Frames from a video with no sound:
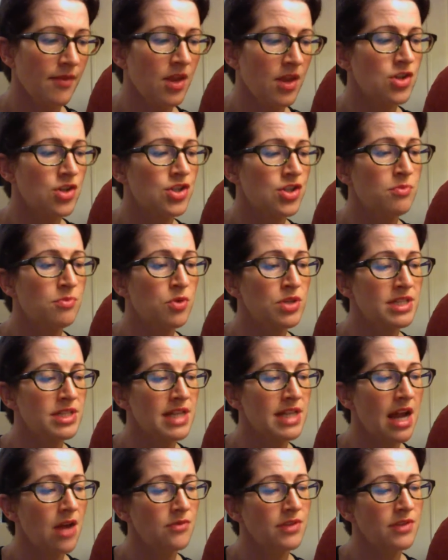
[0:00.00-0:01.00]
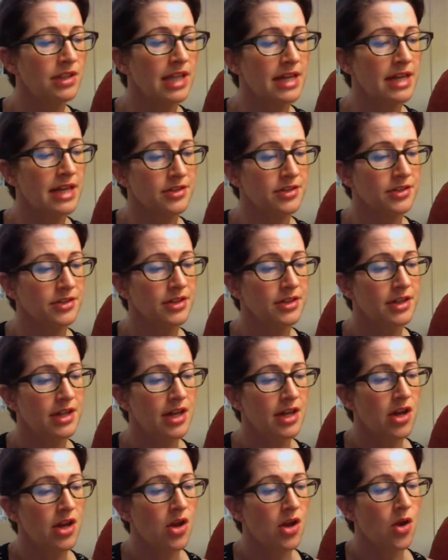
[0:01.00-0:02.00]
She put down the letter,
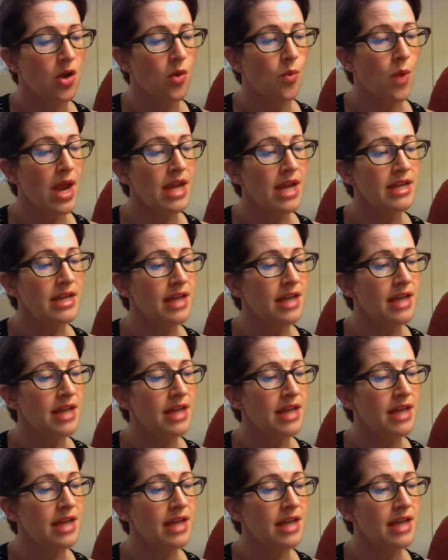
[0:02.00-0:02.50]
weighed